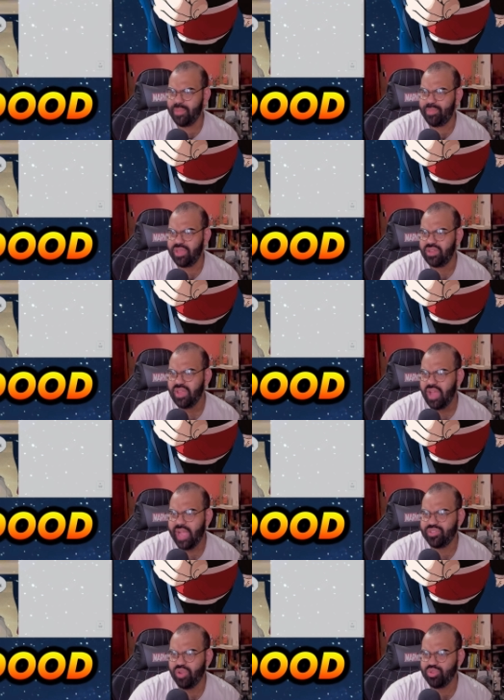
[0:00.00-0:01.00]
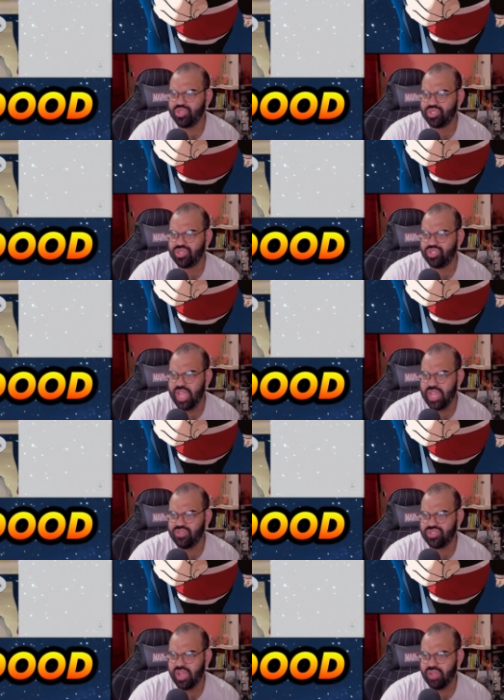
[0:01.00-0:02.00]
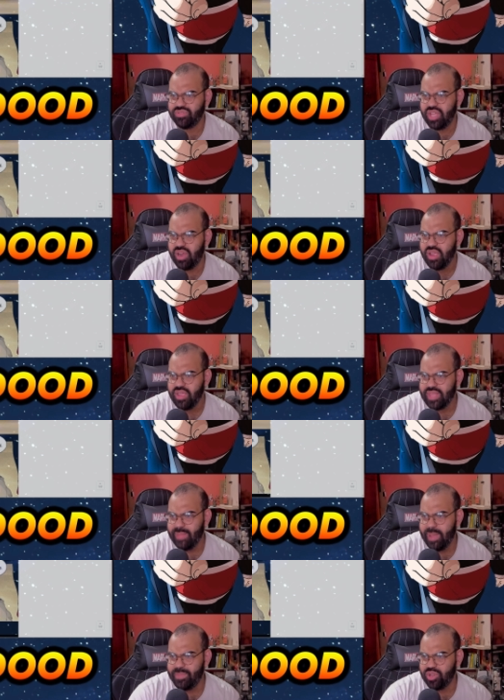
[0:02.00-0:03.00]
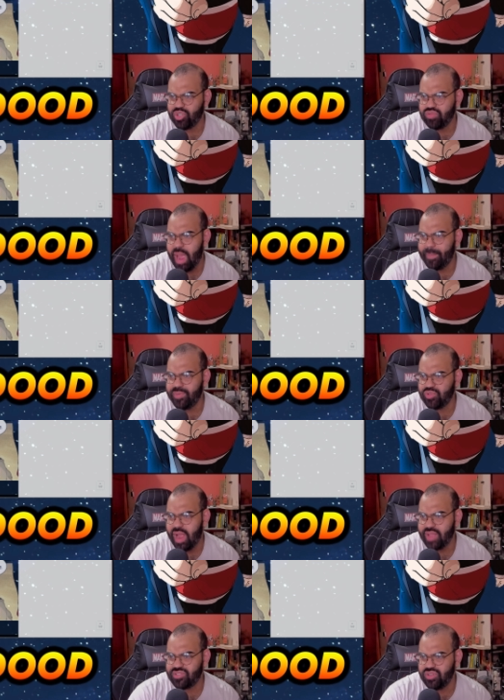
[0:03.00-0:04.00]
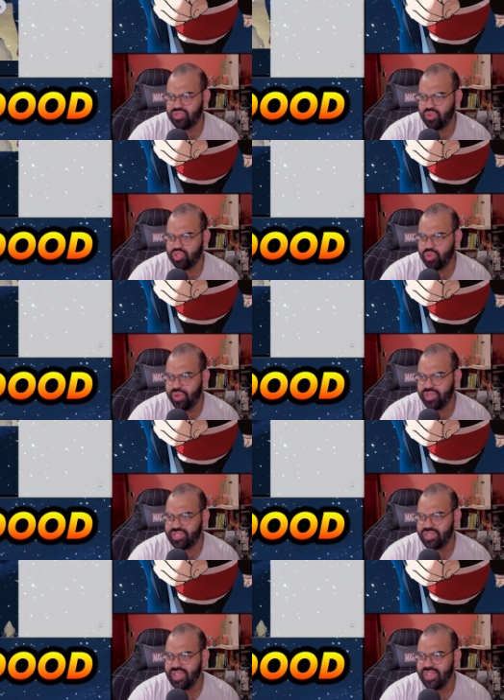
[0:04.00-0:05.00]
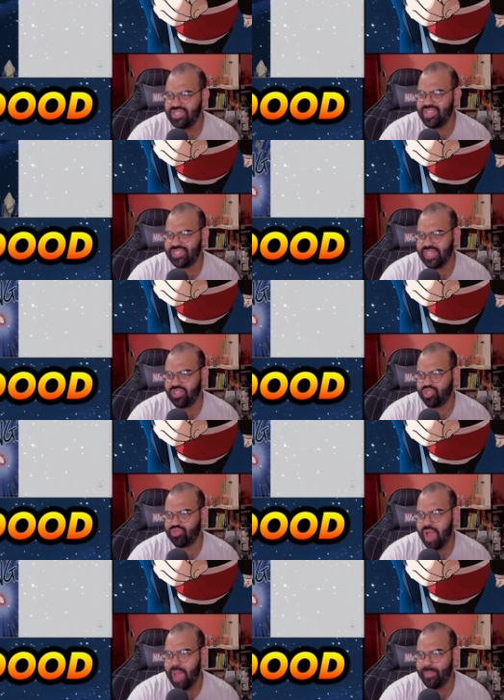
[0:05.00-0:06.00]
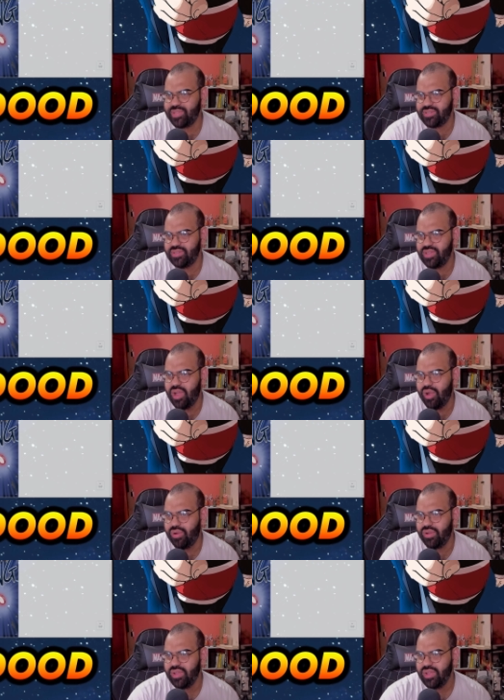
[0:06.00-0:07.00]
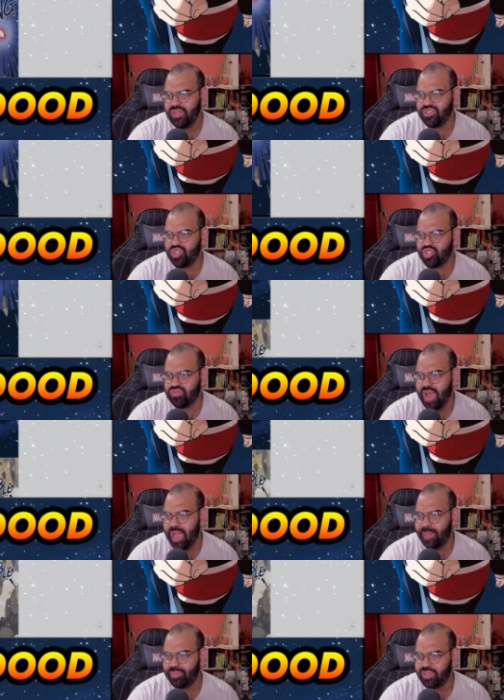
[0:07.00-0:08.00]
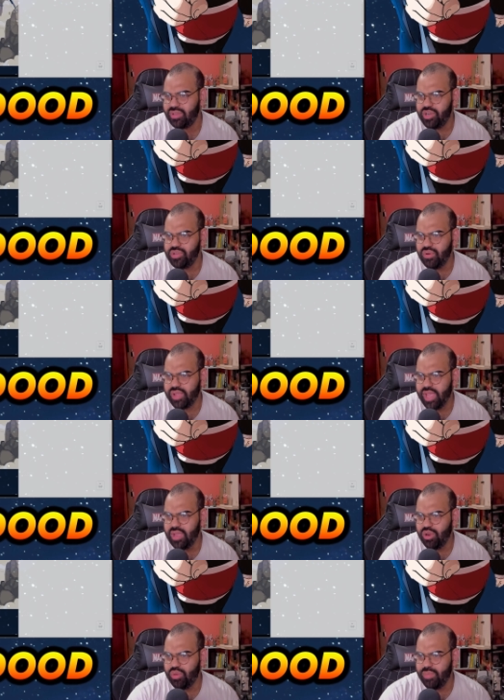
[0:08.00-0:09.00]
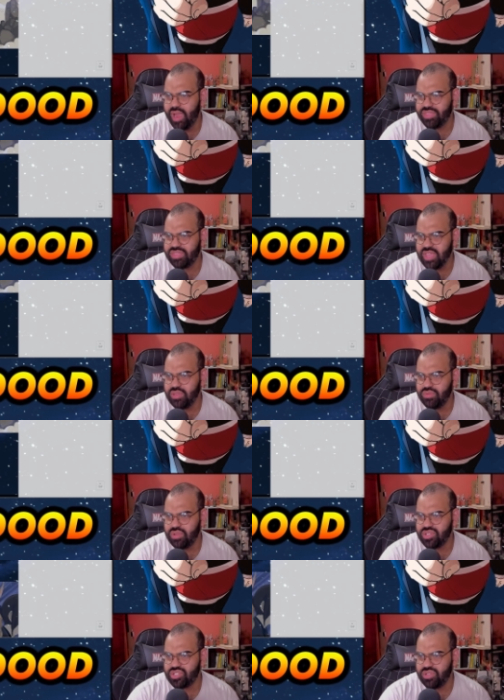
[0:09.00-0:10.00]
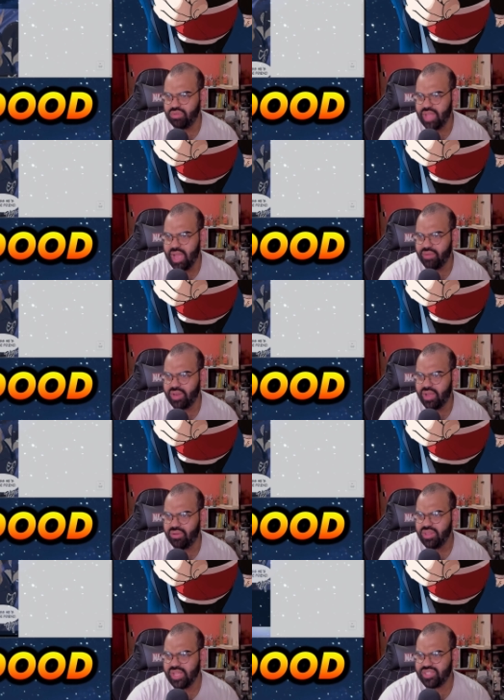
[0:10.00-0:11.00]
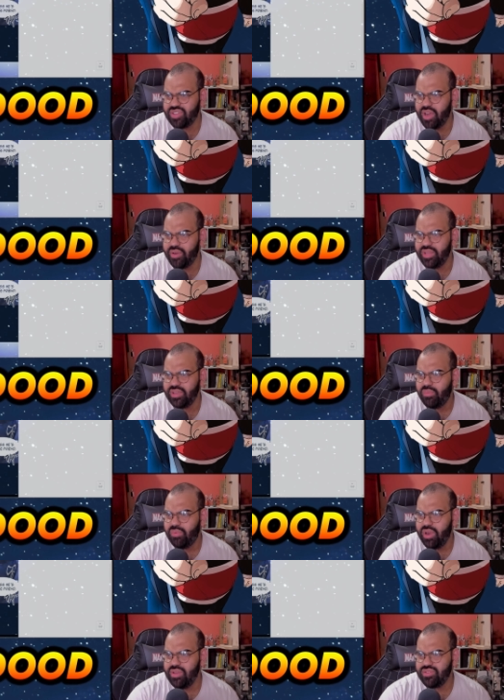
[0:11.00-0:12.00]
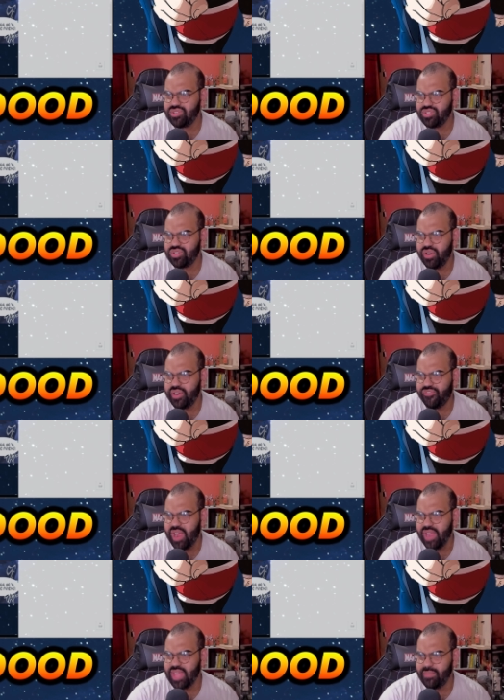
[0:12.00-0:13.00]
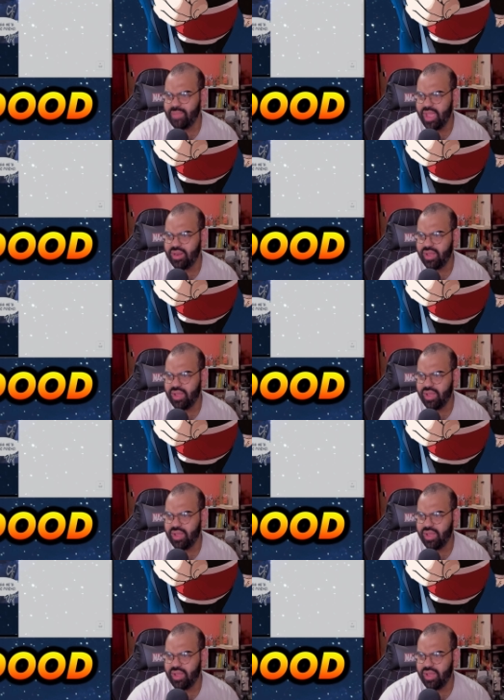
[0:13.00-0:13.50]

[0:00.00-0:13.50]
a bit. I told you it's dangerous out there. That might be a trap, Dratch. There's no choice. She set the trap to yo. There's a trap. Are you okay? Oh my, thank you. You can slow down now. Let's hurry. Why are you in such a hurry to find that man?